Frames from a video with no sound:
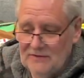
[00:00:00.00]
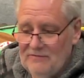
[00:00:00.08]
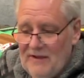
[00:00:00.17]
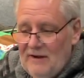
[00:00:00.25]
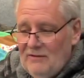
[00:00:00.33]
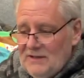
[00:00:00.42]

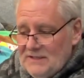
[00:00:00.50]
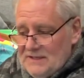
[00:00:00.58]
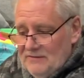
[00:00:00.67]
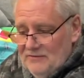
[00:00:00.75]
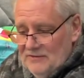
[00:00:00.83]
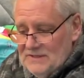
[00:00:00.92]
various
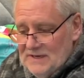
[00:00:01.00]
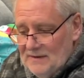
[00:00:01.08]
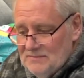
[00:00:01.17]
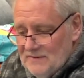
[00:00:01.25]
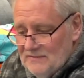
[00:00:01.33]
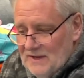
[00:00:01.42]
different
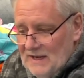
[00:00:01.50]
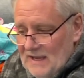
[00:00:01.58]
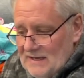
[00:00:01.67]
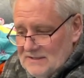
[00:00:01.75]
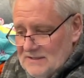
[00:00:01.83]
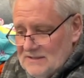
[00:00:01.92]
types of
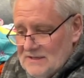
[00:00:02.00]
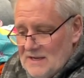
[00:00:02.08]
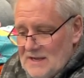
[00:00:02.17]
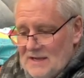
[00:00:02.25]
connectors